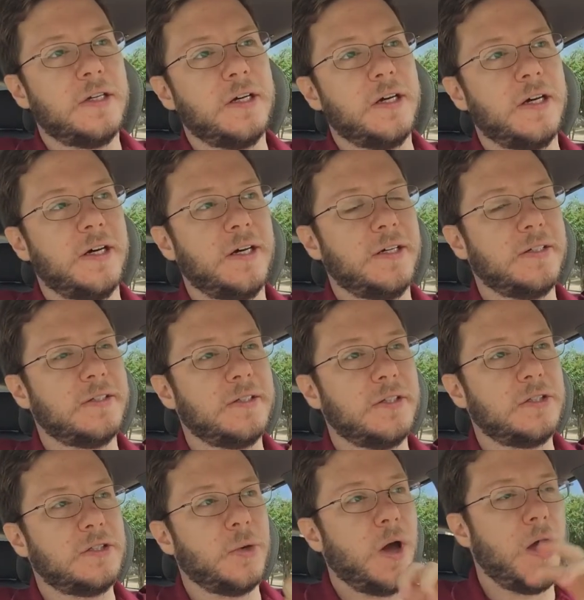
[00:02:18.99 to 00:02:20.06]
Uh,
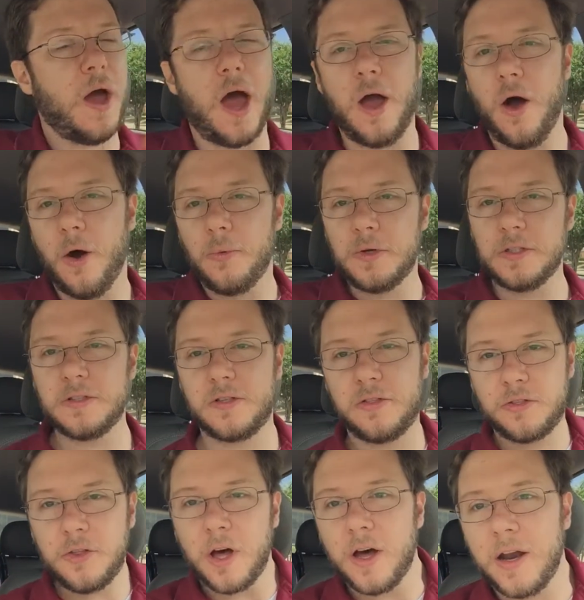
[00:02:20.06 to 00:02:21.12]
so I, I always
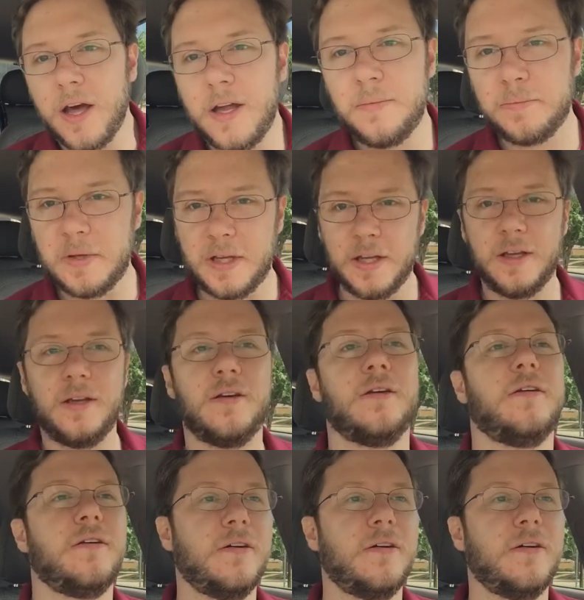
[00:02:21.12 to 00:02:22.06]
thought I'd be